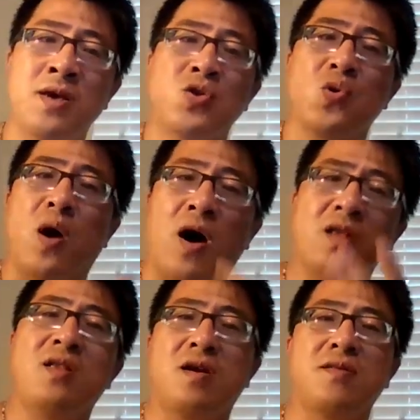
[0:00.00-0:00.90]
So
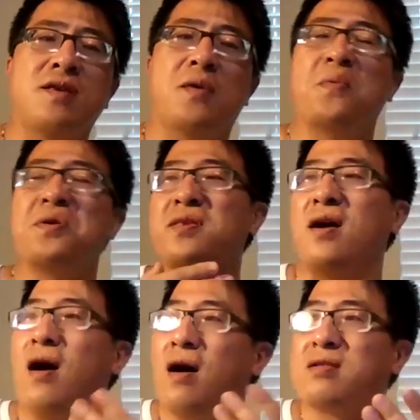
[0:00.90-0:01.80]
auditors, when
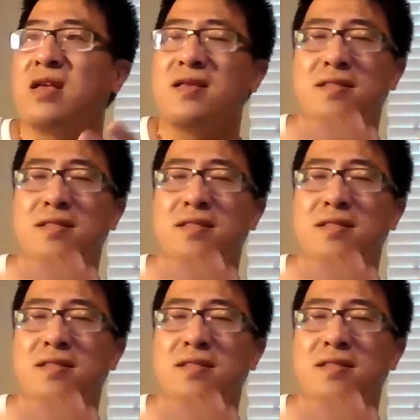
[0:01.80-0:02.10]
they're auditing,